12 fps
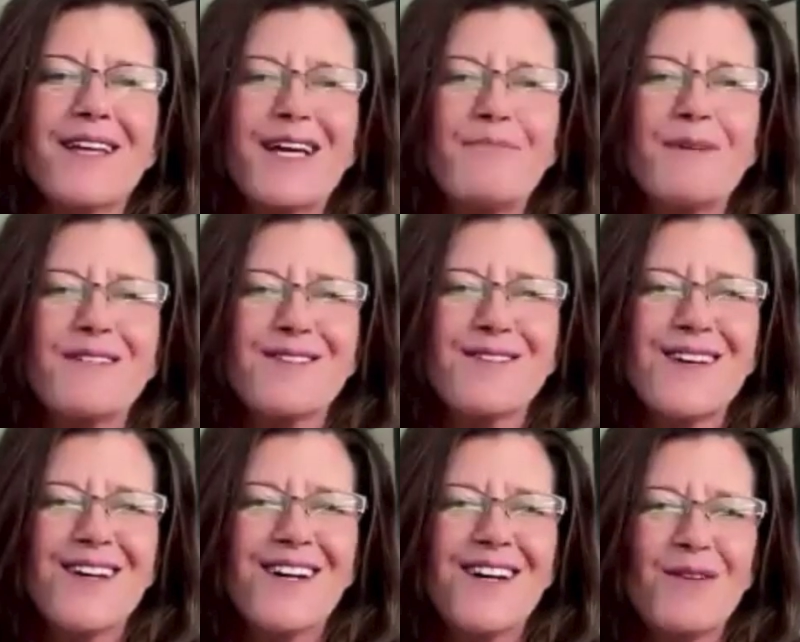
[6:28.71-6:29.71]
Lampa's
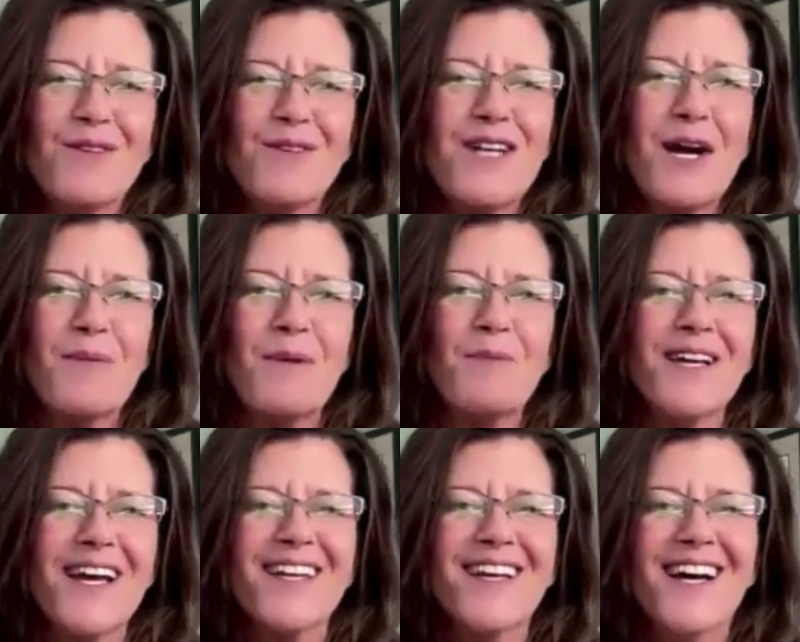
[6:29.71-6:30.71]
uh, retirement plan.